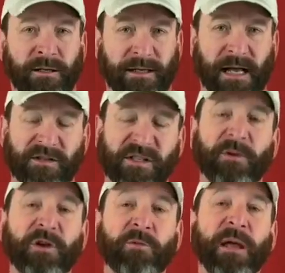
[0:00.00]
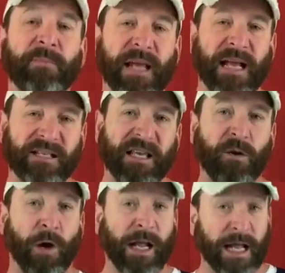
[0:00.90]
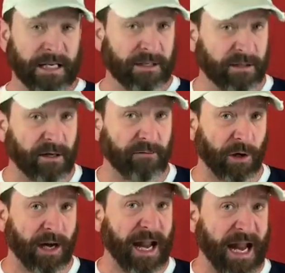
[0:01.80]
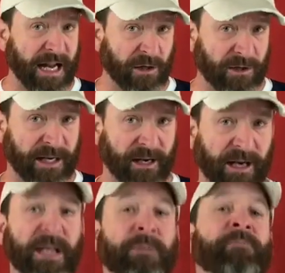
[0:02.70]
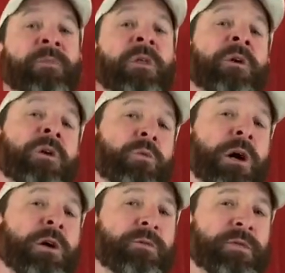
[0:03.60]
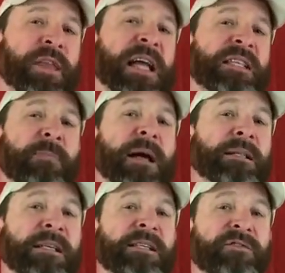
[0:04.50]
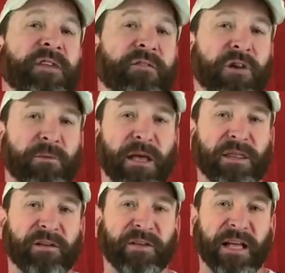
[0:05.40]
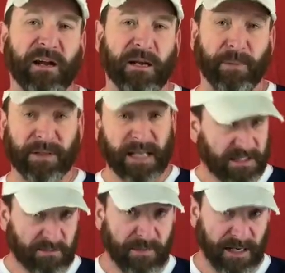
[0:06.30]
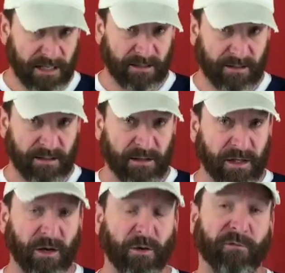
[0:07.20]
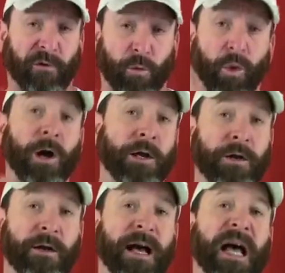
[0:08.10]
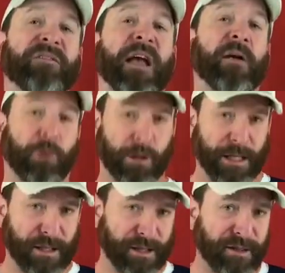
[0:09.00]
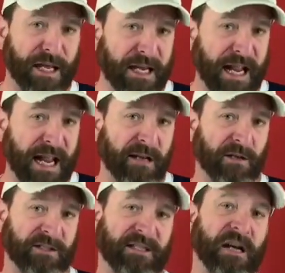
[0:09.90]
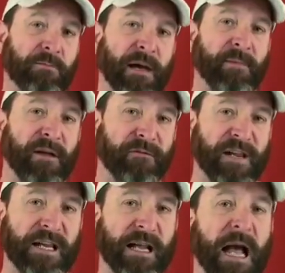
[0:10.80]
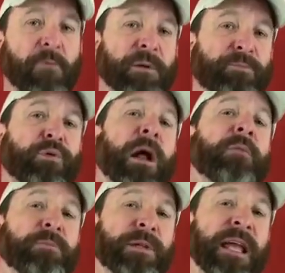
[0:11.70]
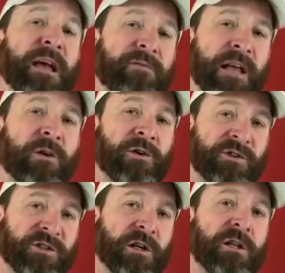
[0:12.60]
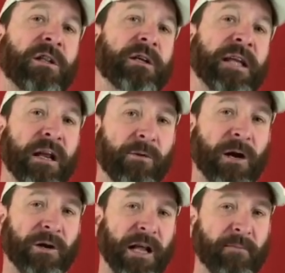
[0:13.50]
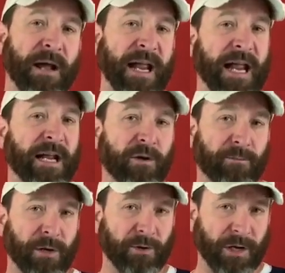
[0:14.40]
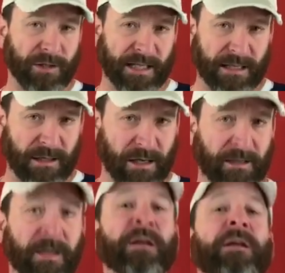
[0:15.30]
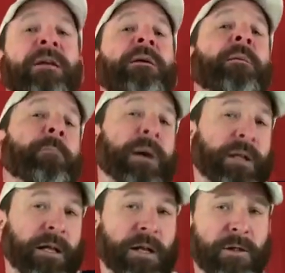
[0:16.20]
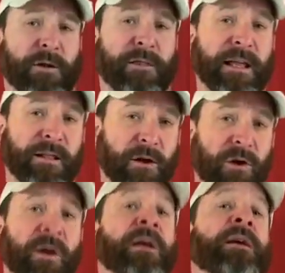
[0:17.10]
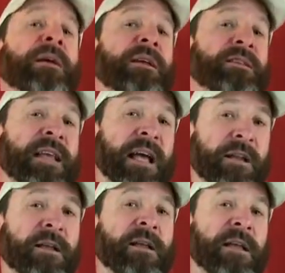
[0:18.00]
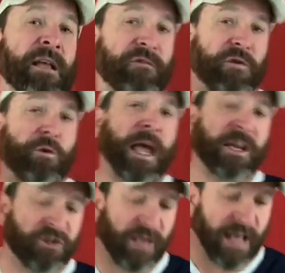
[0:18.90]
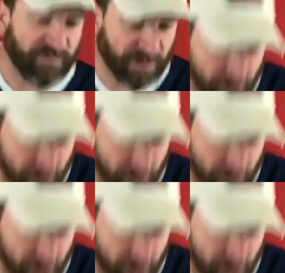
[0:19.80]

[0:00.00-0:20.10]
Now, some of you may be asking why I didn't cover ankle carry. Well, that's my least favorite method of carry, but that's me. You know, for one, I've got really thin ankles down by my feet. I would probably have that holster clunking around on my ankle bone all day long. But another thing, though, is that if you actually have to